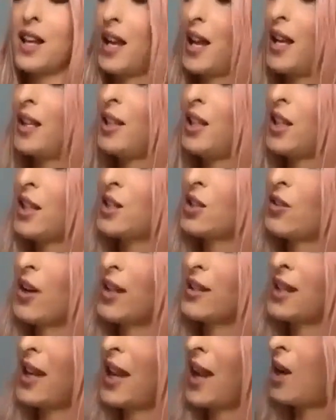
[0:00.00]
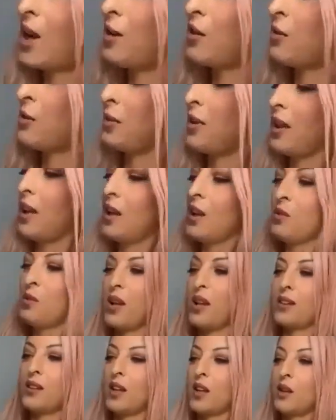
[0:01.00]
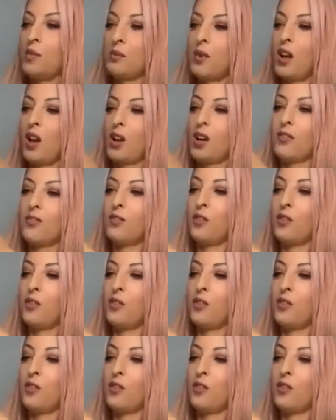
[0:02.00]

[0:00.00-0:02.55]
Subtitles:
And you can dress it out with like a